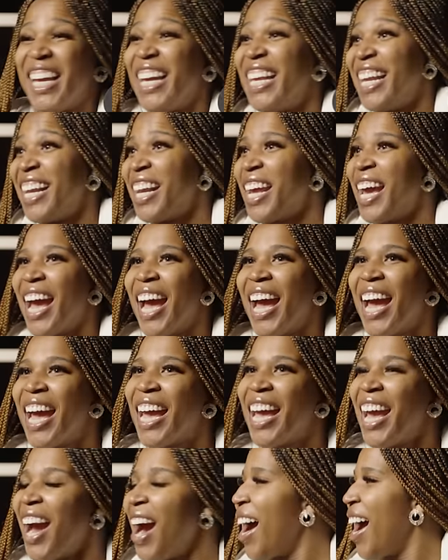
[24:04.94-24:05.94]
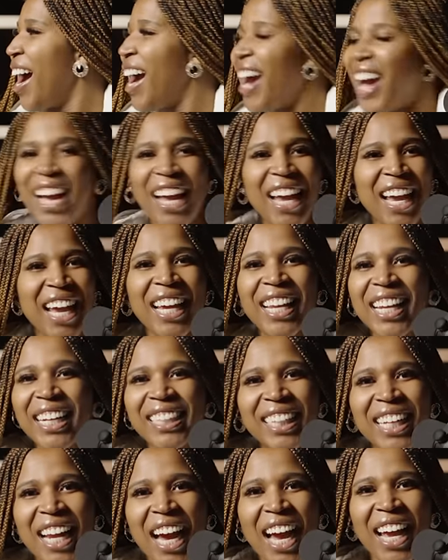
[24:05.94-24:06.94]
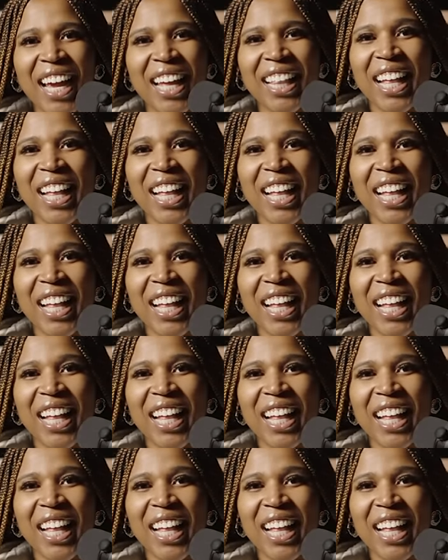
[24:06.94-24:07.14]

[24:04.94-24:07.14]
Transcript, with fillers: I'm saying is now he no, didn't no, no, deny I, it.